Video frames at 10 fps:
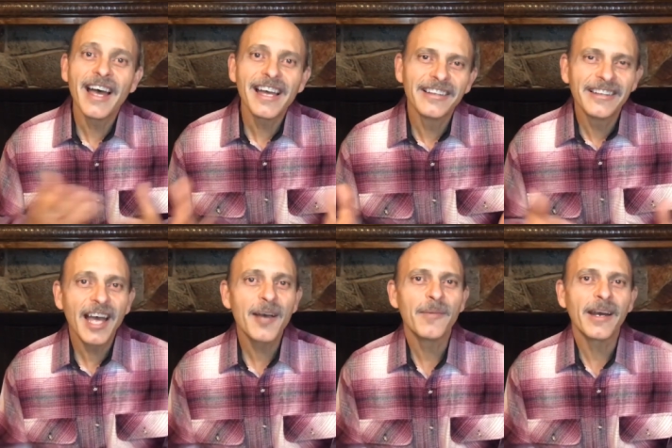that
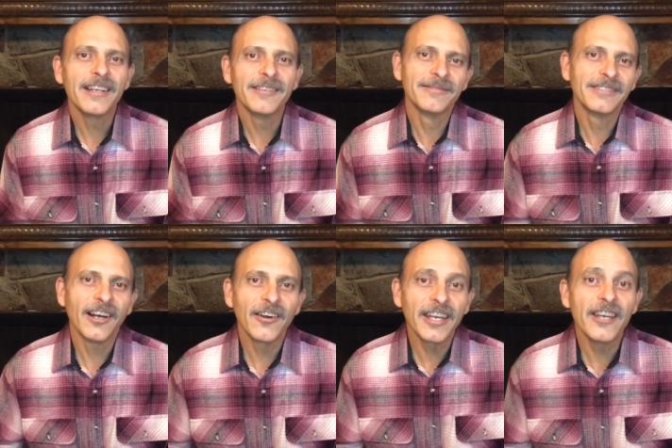that might
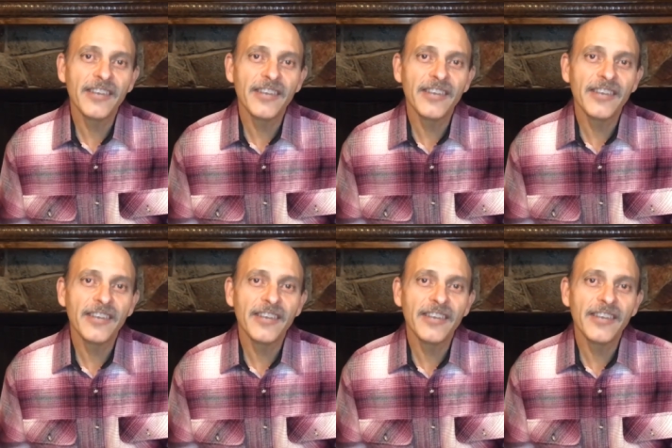okay,